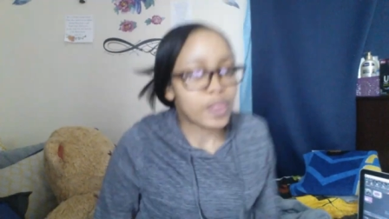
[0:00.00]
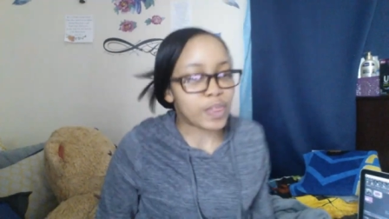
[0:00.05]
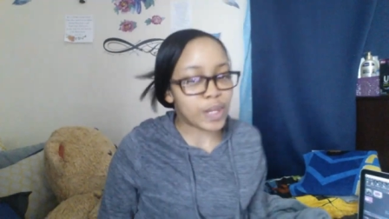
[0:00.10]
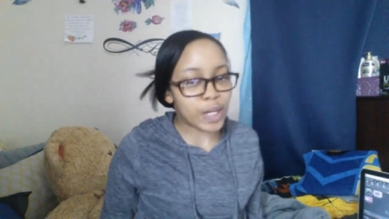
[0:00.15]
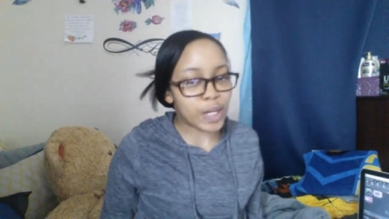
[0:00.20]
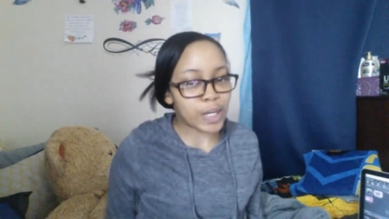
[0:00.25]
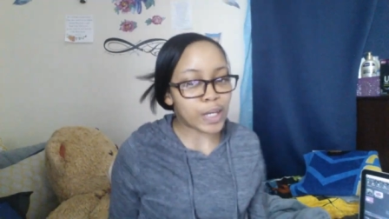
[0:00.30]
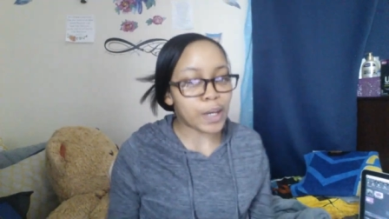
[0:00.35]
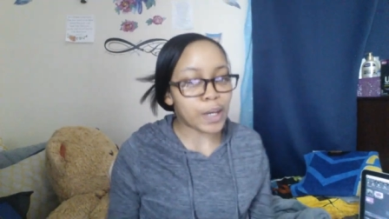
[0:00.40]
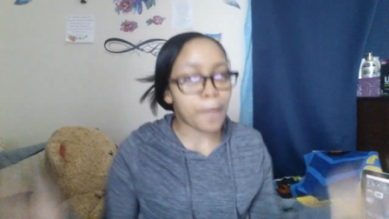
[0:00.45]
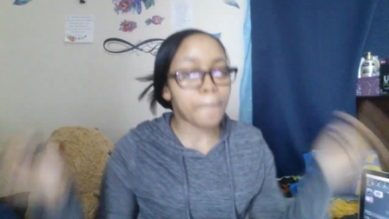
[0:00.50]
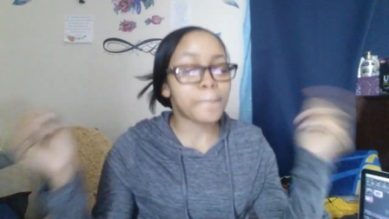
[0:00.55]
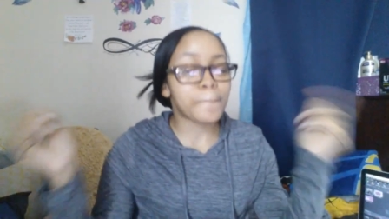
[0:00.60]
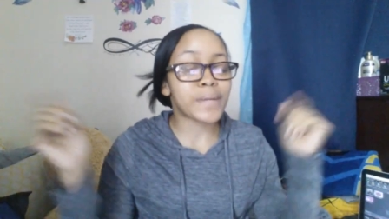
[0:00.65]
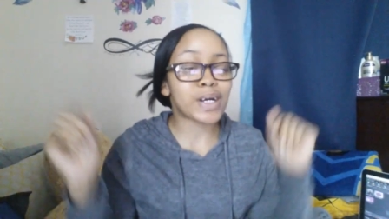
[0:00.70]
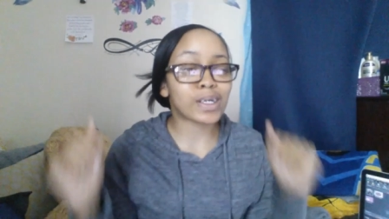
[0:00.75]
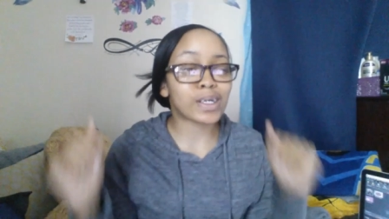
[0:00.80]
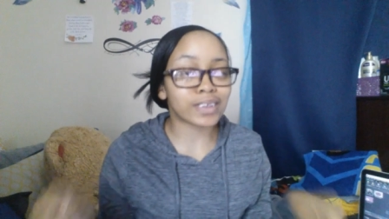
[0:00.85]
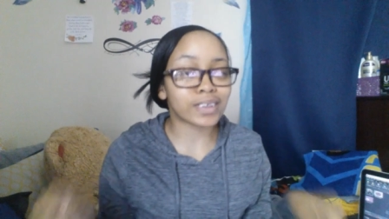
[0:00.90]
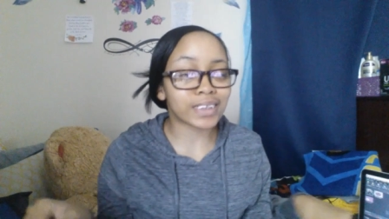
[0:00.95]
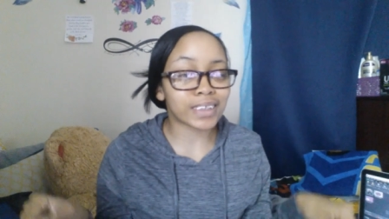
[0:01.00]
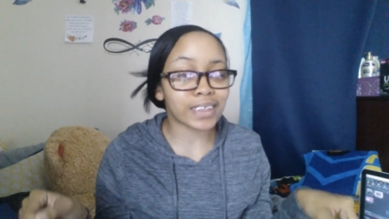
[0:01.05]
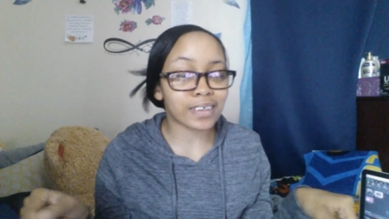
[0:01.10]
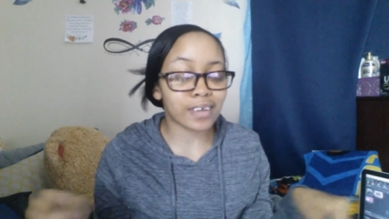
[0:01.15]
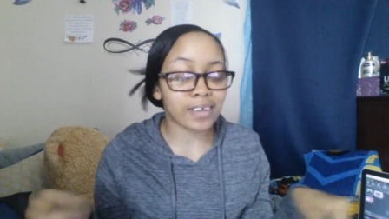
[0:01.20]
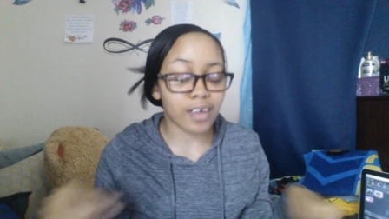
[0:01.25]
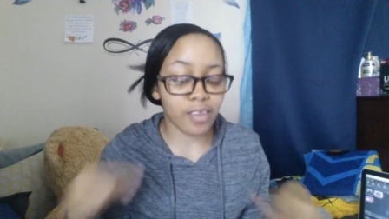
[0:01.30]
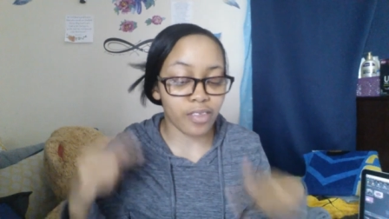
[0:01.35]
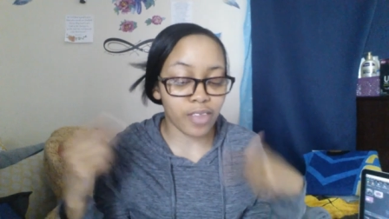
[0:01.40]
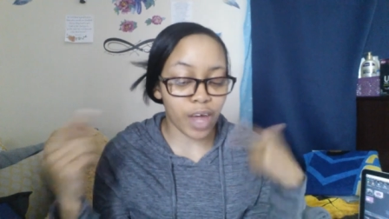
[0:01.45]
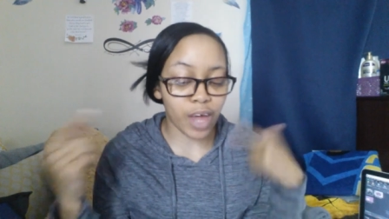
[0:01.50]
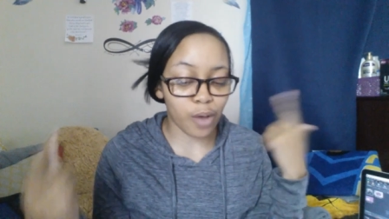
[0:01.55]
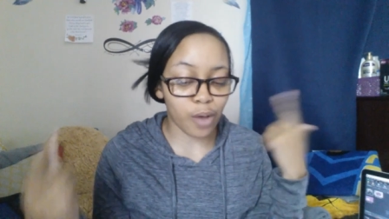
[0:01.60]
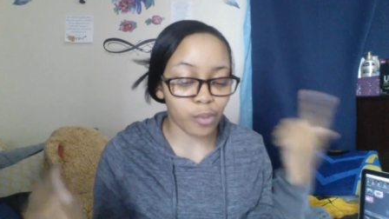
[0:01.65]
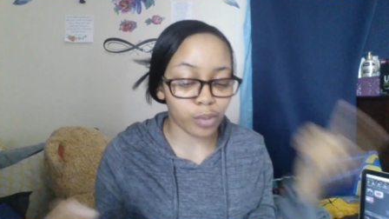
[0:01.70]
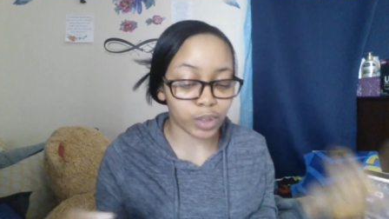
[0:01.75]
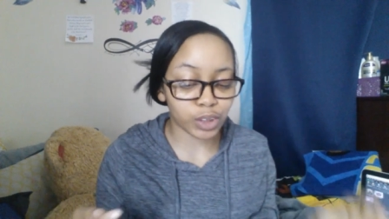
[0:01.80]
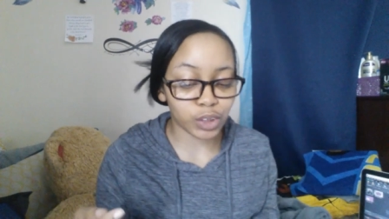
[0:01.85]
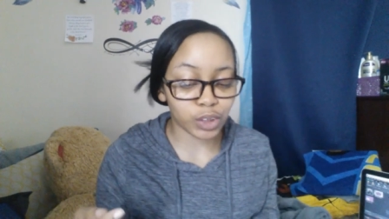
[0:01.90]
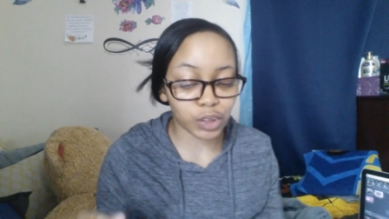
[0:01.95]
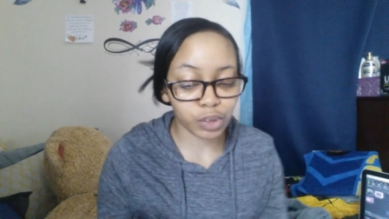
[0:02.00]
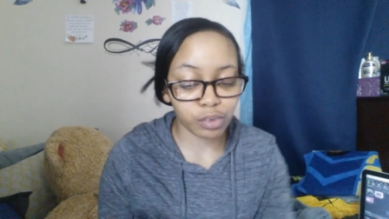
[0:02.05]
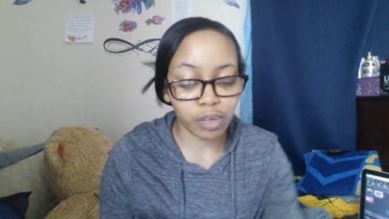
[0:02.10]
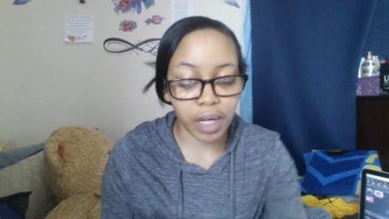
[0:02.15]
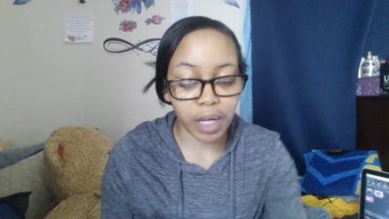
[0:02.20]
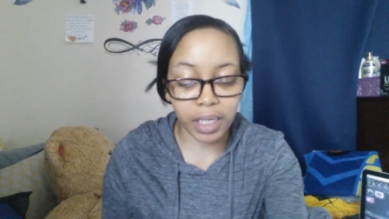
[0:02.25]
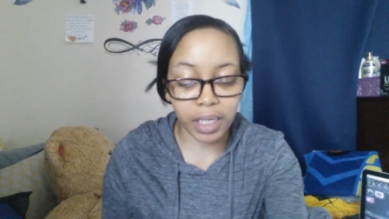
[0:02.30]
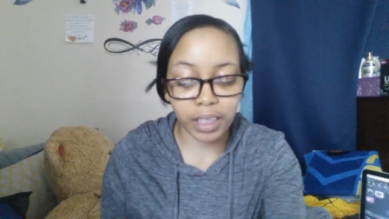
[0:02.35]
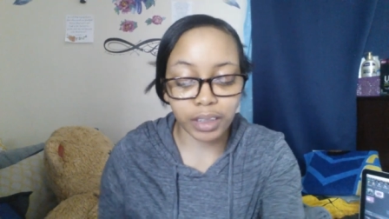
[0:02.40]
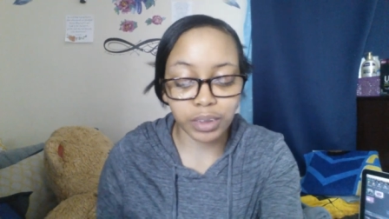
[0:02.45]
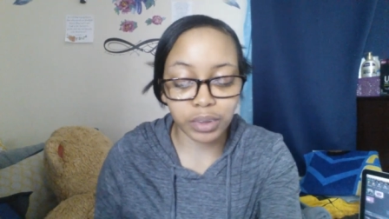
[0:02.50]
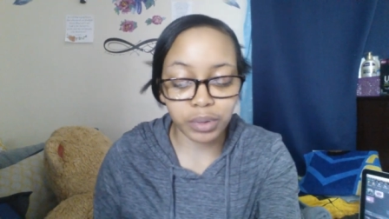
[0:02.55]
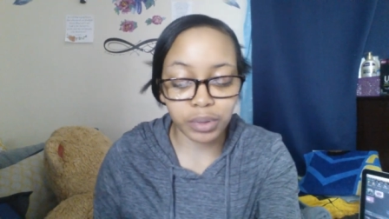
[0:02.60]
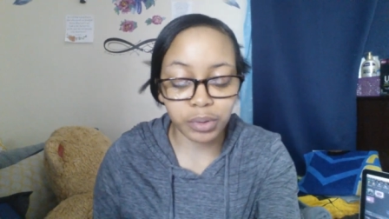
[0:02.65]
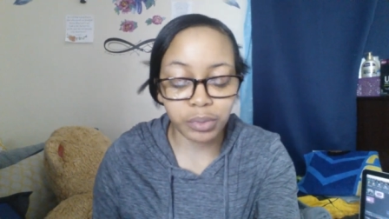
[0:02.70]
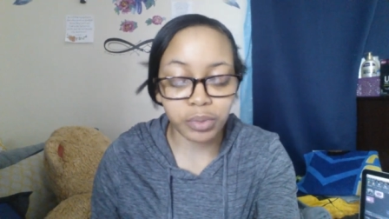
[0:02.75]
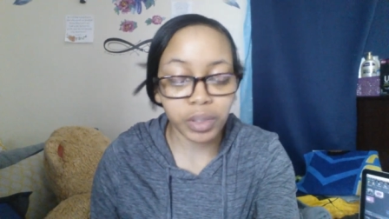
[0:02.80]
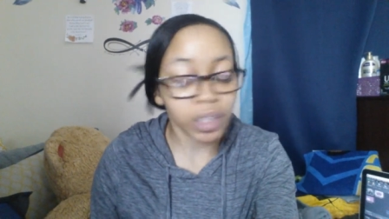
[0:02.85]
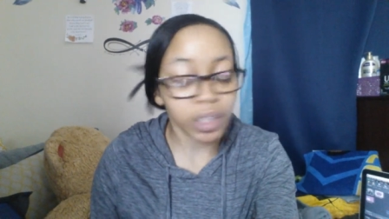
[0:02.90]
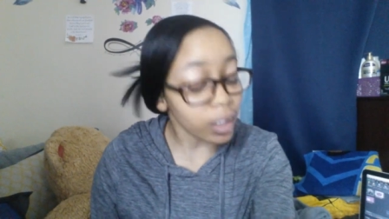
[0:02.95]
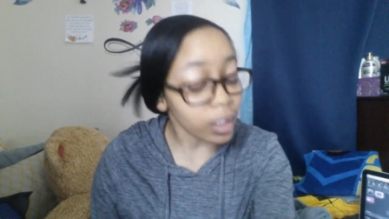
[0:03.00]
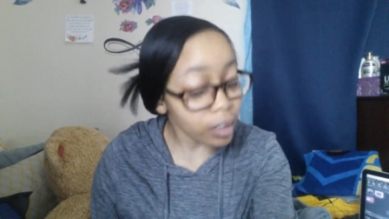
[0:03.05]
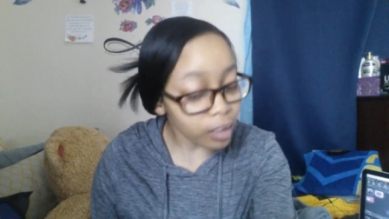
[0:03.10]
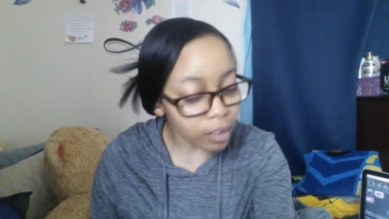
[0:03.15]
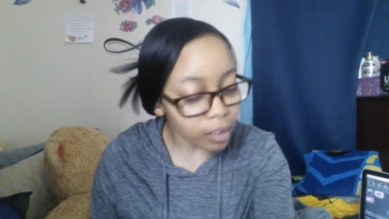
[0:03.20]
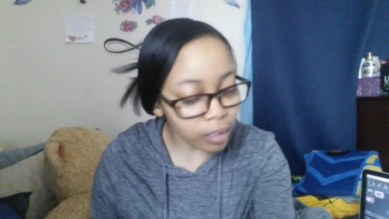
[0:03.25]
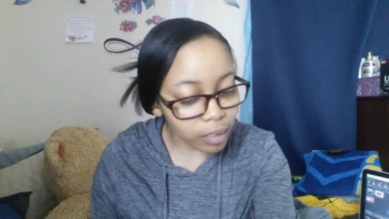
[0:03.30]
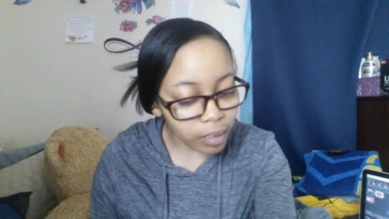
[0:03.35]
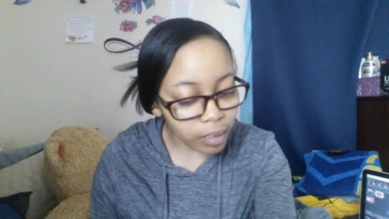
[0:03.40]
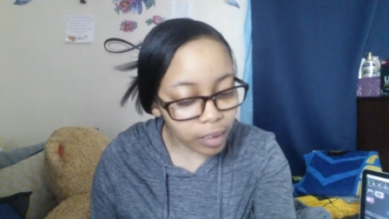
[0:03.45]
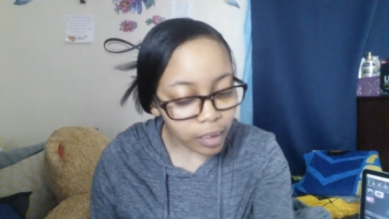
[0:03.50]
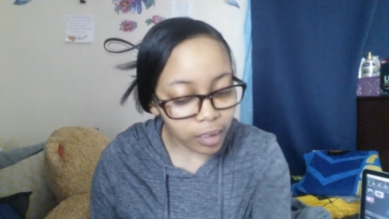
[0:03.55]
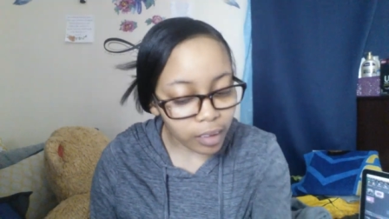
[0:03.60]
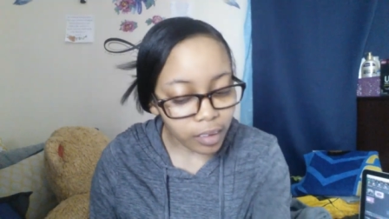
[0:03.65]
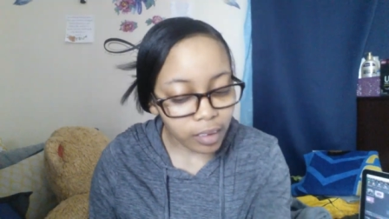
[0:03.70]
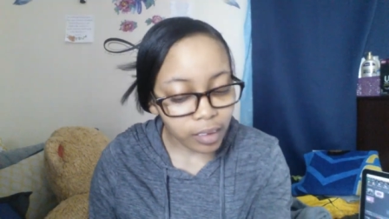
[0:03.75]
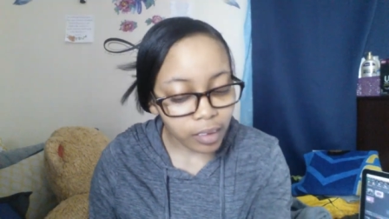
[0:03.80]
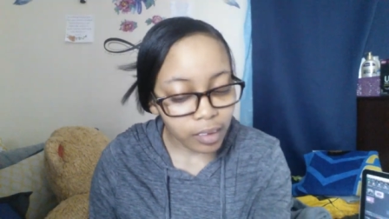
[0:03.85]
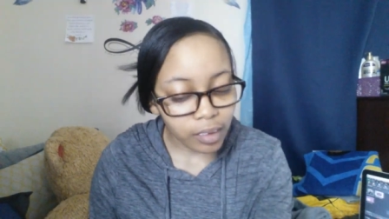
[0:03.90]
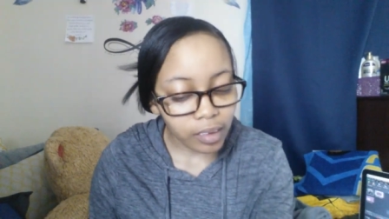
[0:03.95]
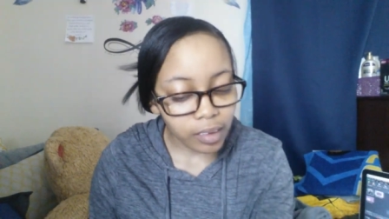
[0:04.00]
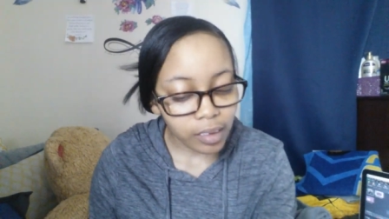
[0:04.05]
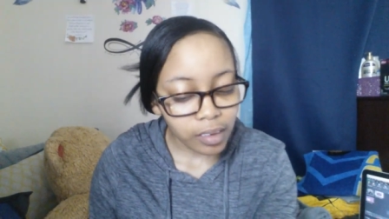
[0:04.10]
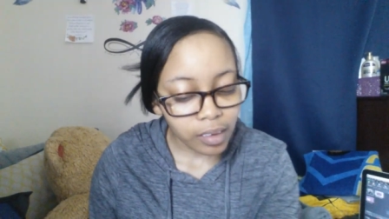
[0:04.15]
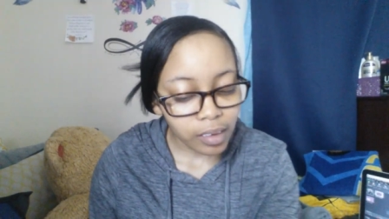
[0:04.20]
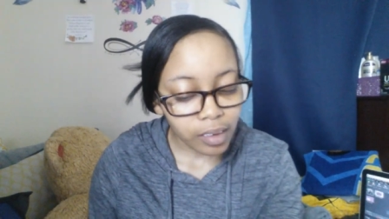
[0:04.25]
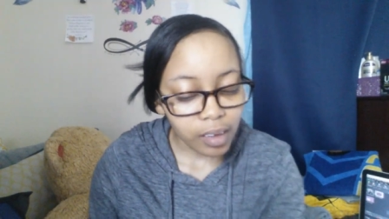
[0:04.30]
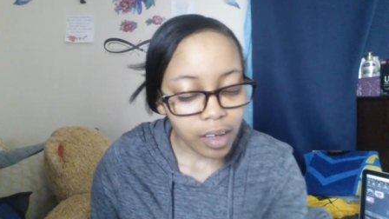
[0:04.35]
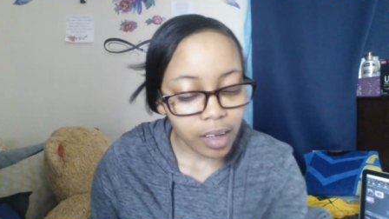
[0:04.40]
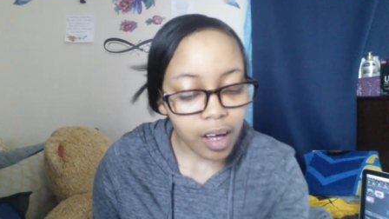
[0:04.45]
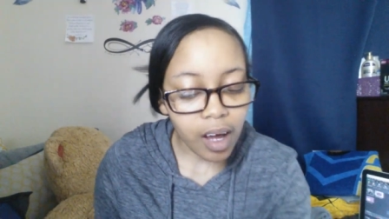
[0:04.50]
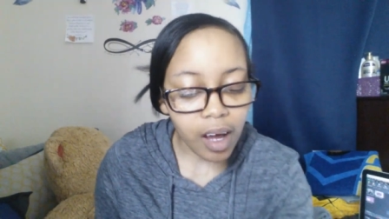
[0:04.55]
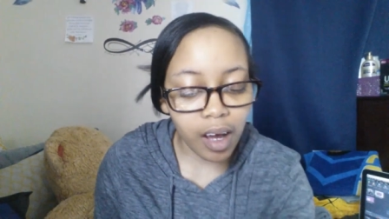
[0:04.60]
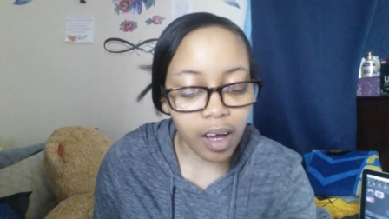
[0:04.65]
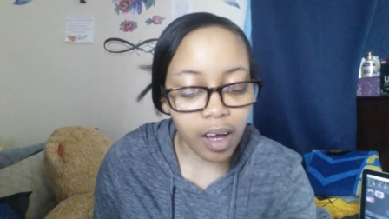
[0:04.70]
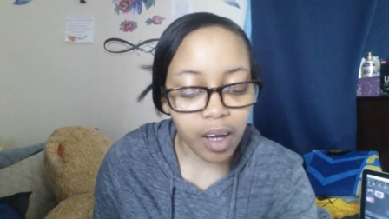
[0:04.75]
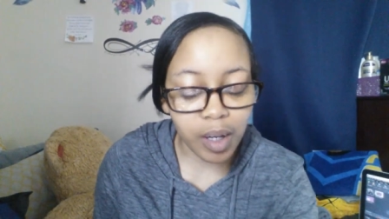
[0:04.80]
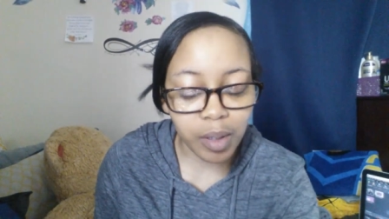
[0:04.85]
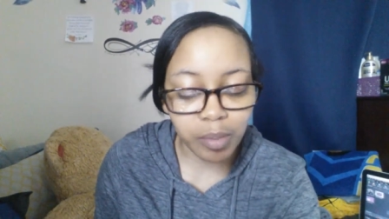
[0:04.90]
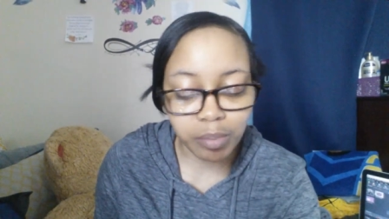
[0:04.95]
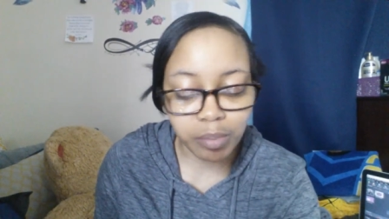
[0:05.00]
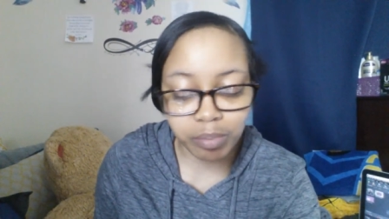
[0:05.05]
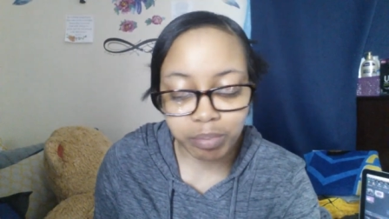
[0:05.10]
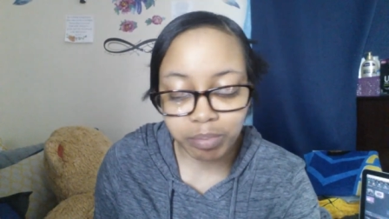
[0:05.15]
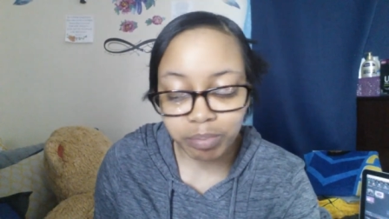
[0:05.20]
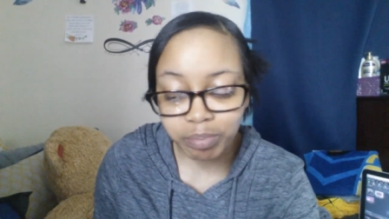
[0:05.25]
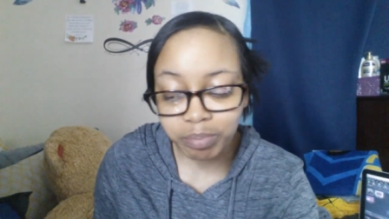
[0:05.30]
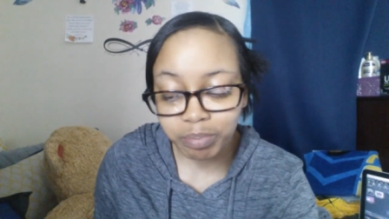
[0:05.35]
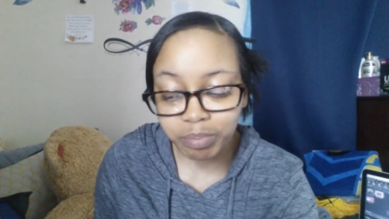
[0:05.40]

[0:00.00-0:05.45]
the person that was trying to kill um,